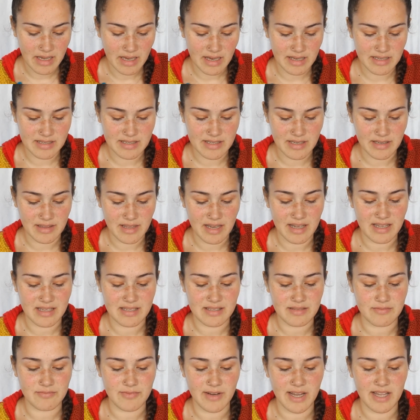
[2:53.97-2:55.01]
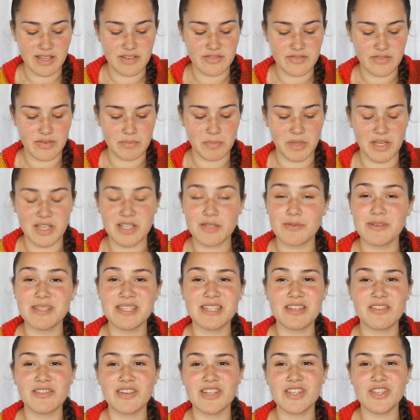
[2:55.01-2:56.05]
and so that's range from like
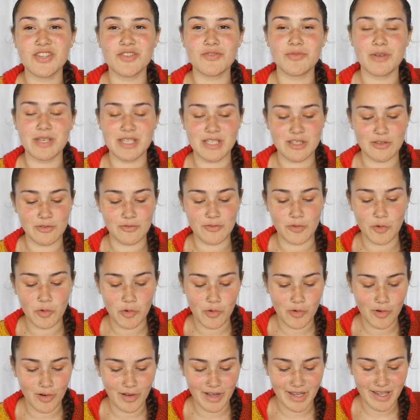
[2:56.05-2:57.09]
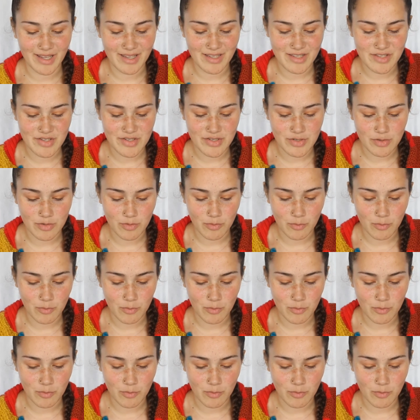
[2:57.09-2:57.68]
23 to 24 inch